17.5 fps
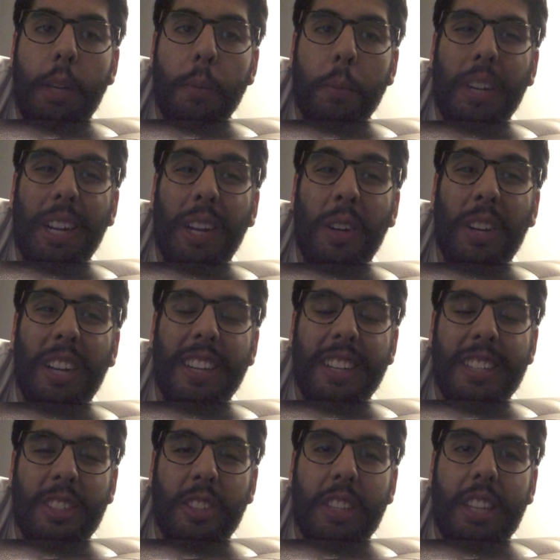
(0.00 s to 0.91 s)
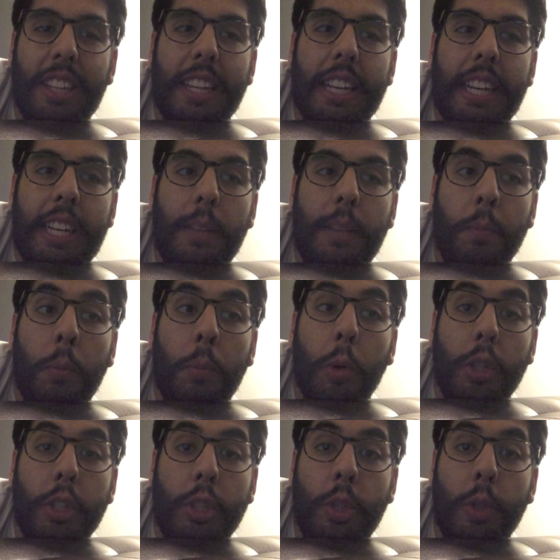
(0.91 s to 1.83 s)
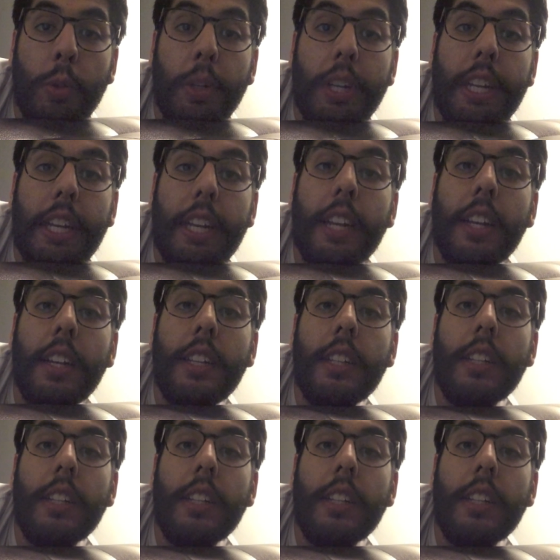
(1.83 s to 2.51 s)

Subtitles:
but I would actually liken it more to a